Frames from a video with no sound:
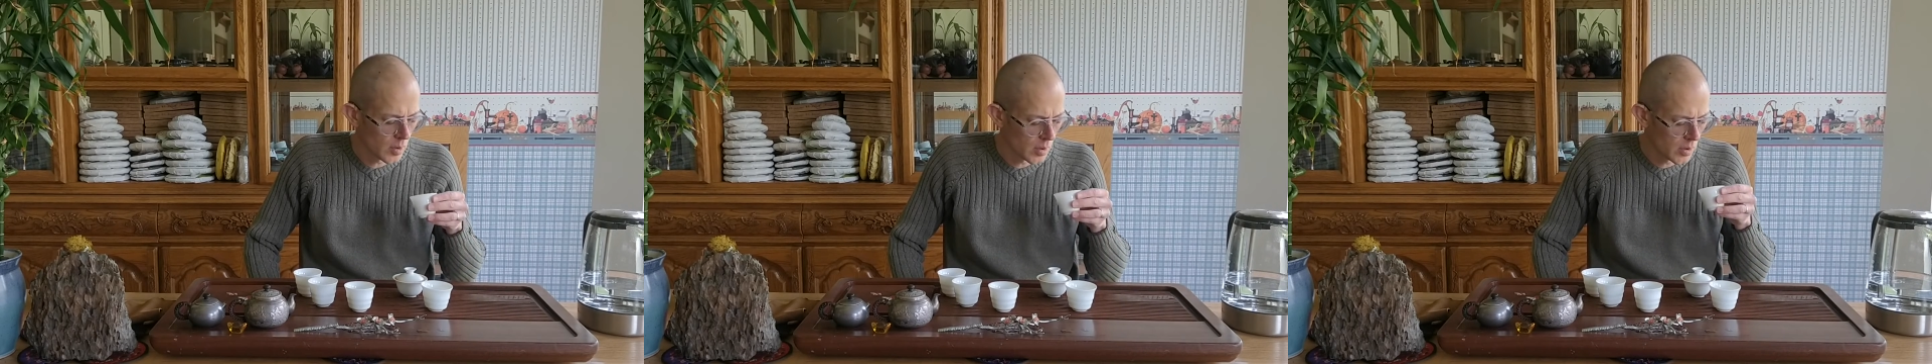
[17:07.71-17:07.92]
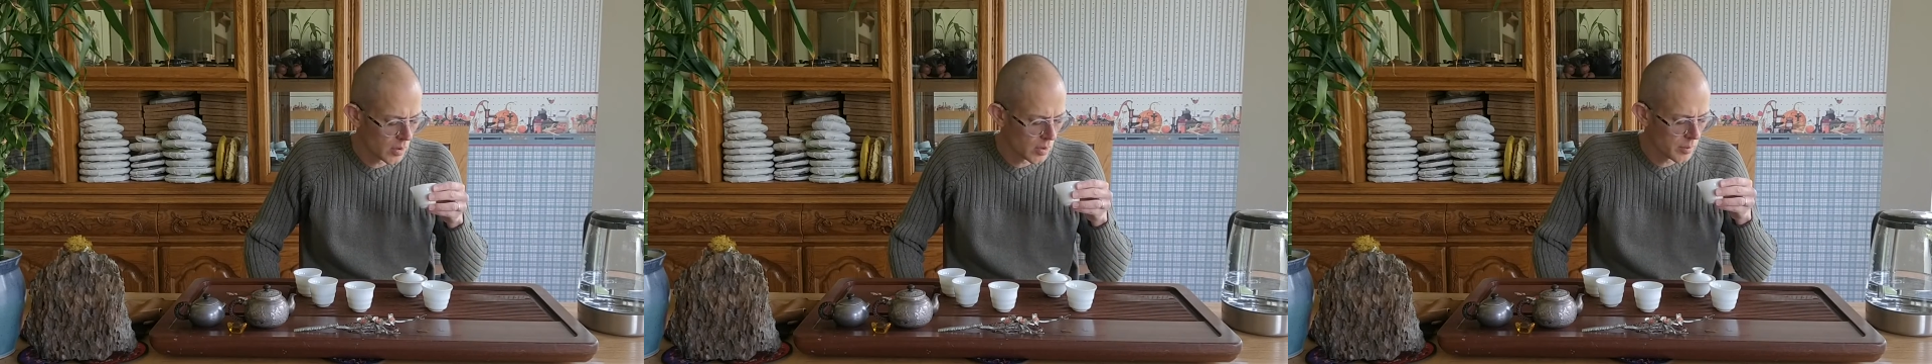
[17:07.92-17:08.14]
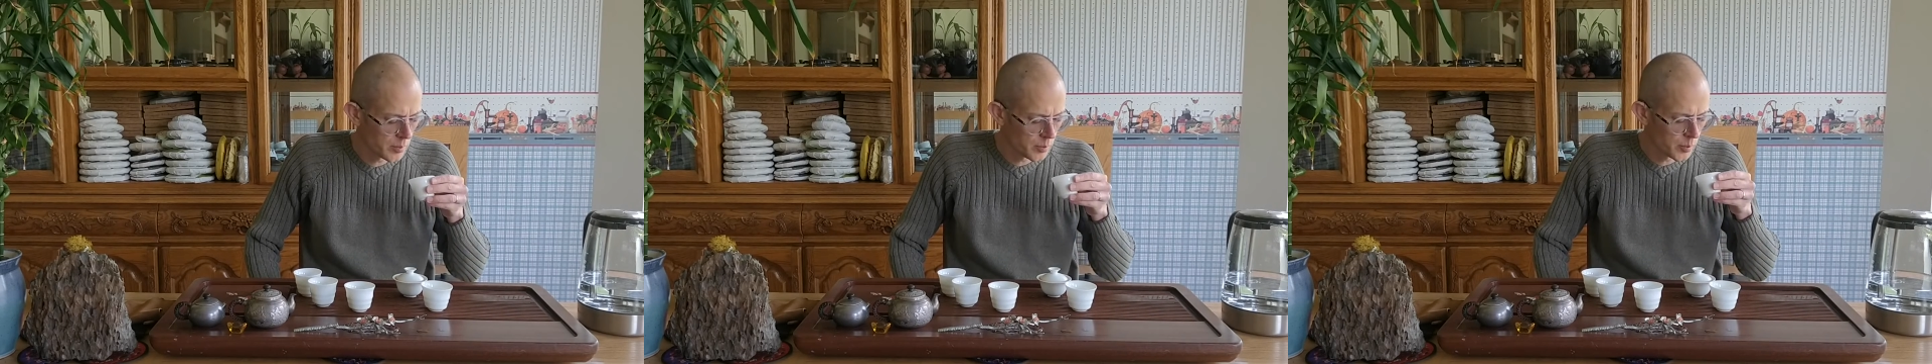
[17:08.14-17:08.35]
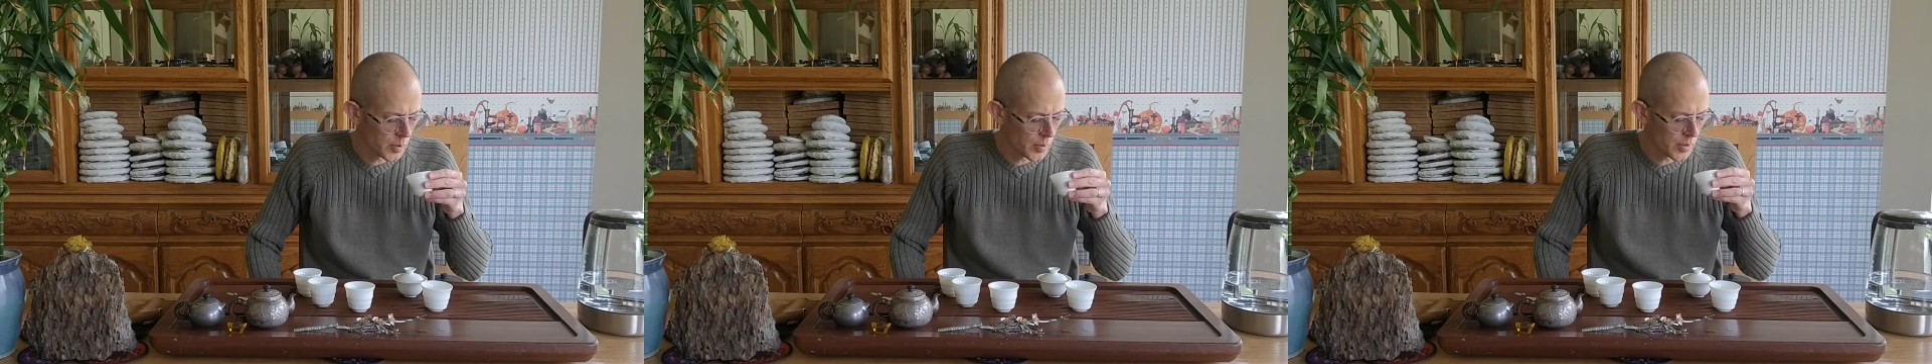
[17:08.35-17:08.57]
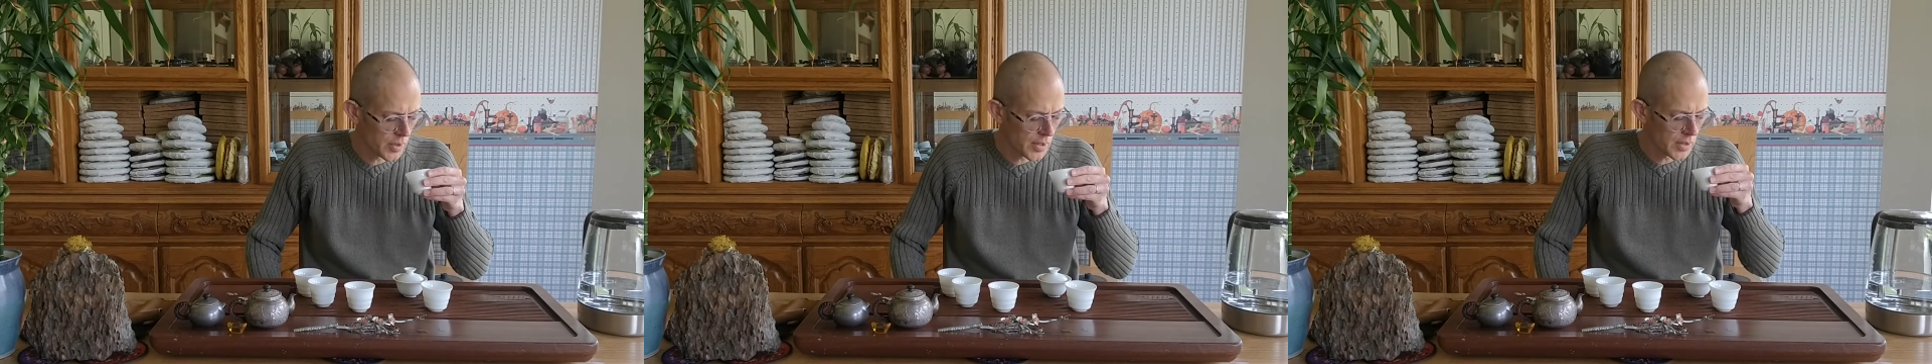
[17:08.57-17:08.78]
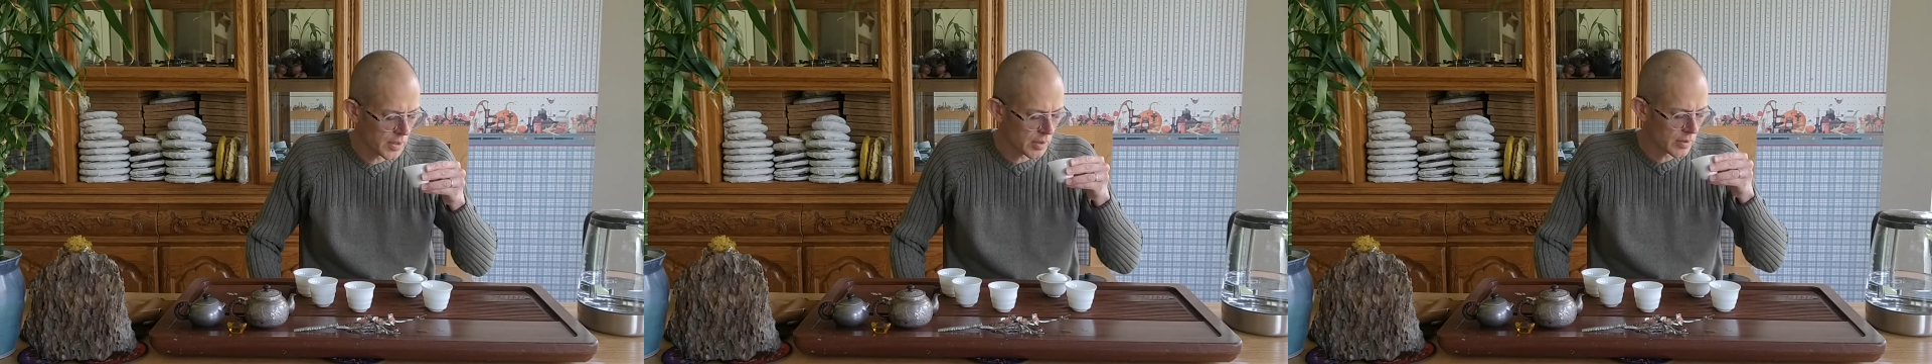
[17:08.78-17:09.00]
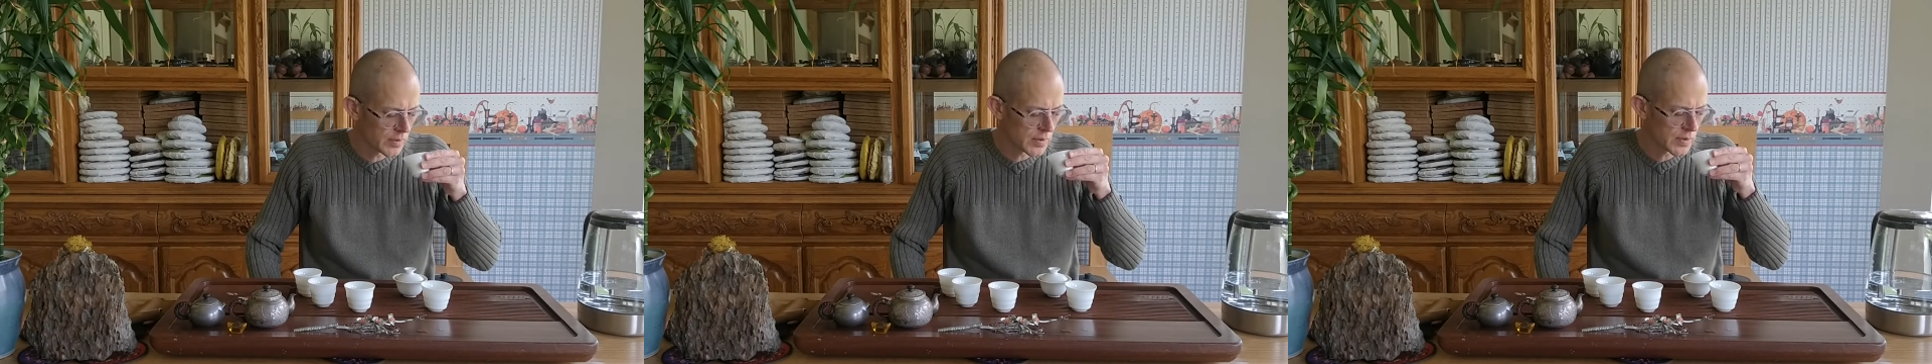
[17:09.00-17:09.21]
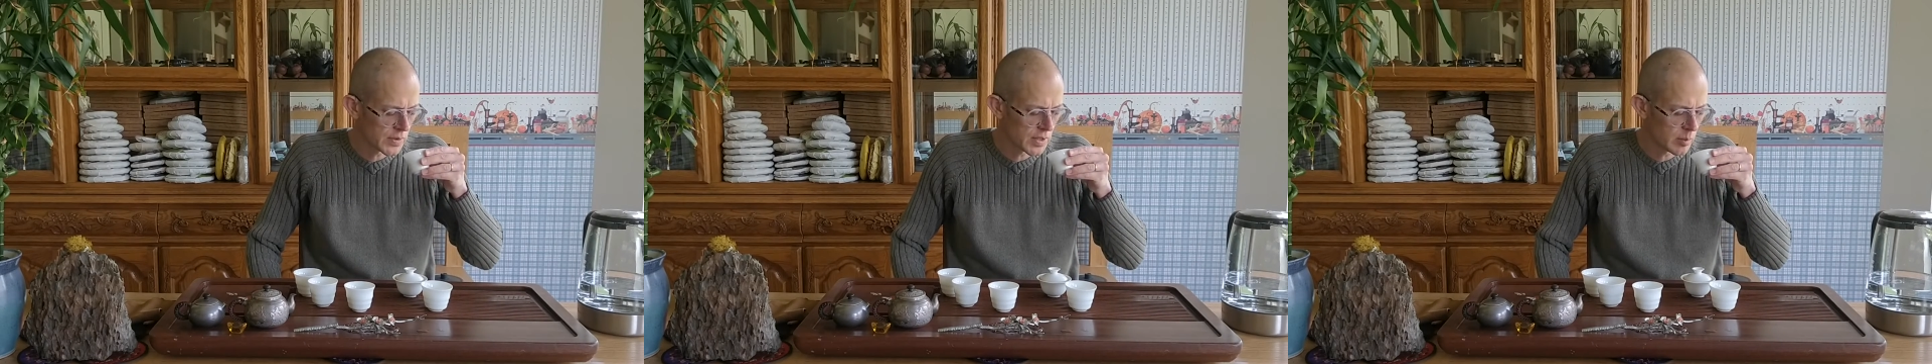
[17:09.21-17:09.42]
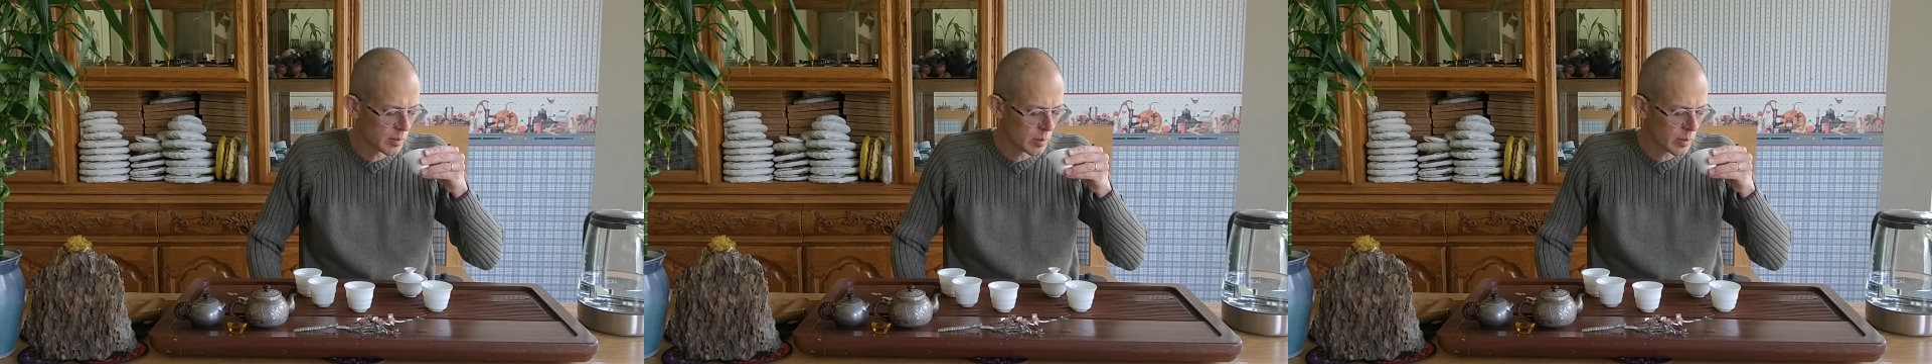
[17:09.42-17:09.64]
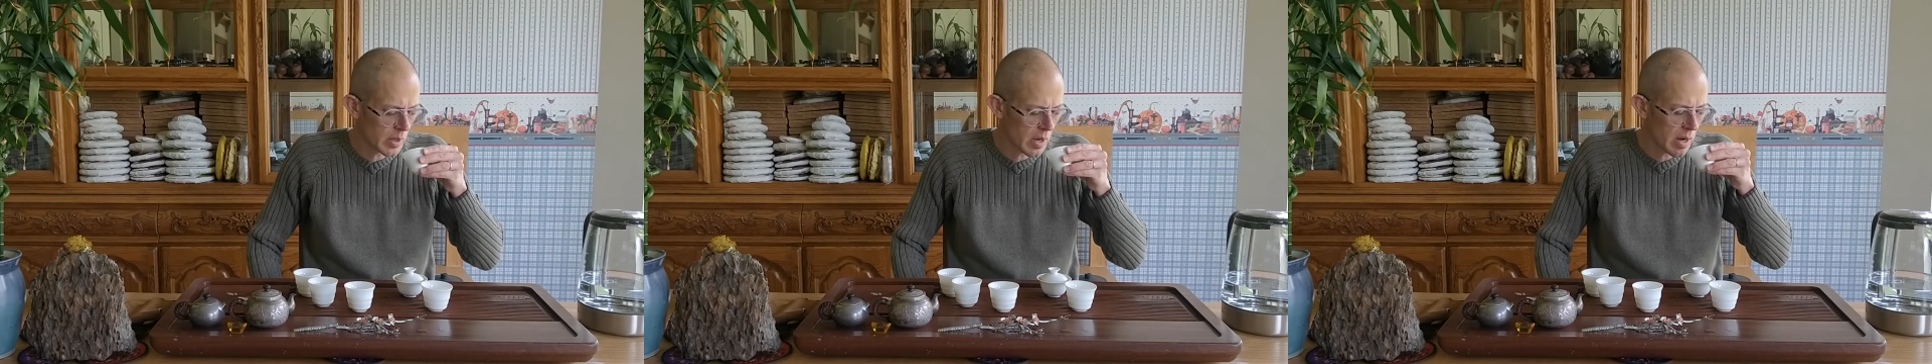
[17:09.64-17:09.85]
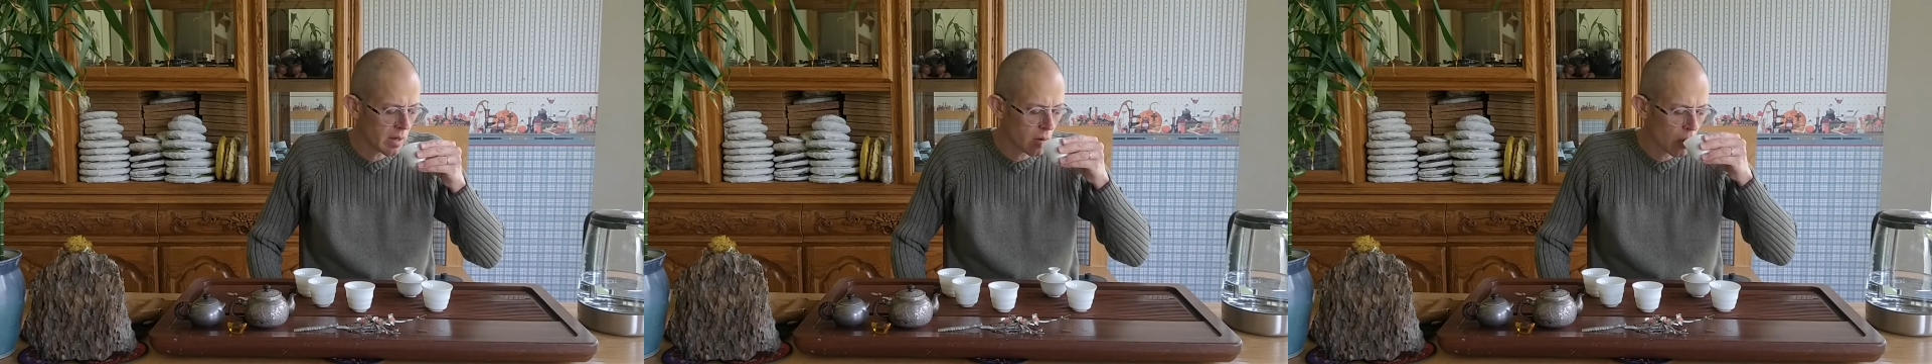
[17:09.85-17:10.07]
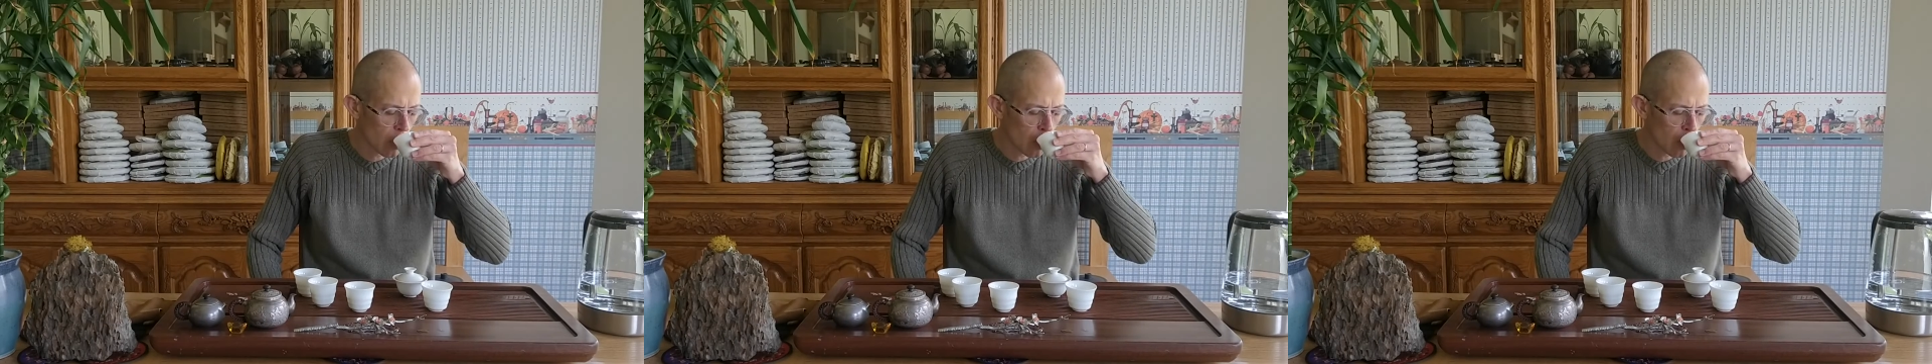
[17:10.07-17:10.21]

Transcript: going on here on the steep number 9.